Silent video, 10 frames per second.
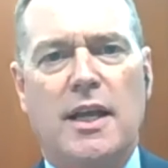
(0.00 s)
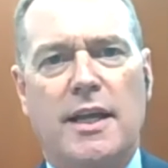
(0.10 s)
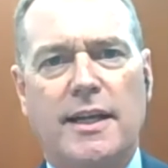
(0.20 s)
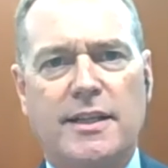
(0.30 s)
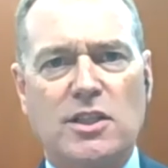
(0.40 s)

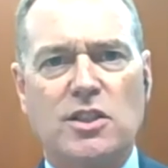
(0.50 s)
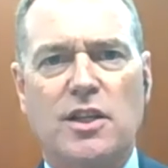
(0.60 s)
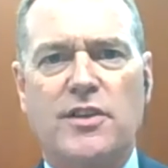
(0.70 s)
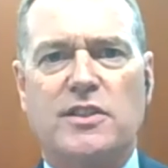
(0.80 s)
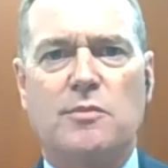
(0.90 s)
In addition
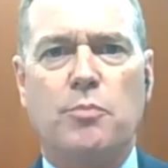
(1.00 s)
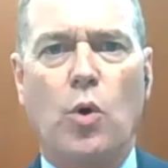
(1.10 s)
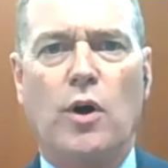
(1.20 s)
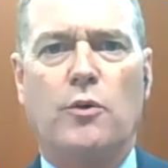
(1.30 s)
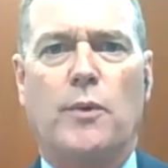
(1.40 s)
to this
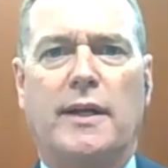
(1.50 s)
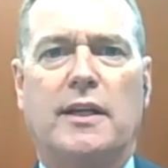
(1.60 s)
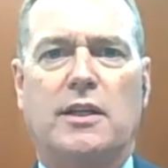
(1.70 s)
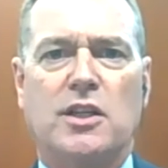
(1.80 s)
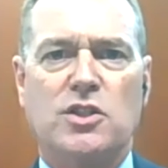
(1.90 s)
important
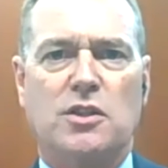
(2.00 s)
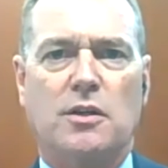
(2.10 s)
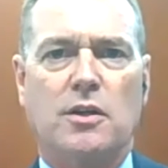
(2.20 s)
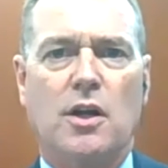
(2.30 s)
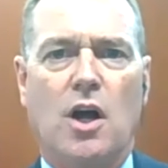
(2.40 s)
recognition,